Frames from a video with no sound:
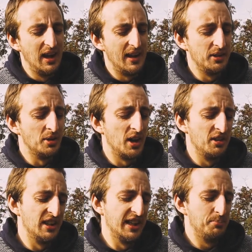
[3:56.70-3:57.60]
And not
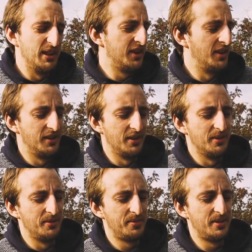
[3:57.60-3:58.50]
only because
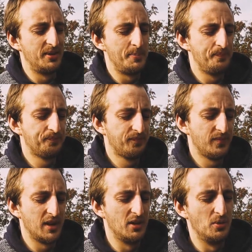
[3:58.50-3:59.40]
of
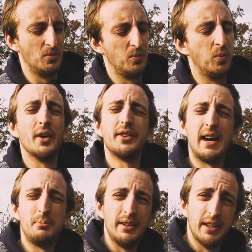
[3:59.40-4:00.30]
what's
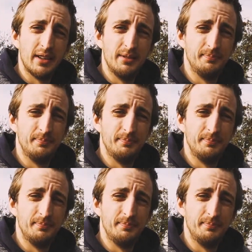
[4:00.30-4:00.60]
happening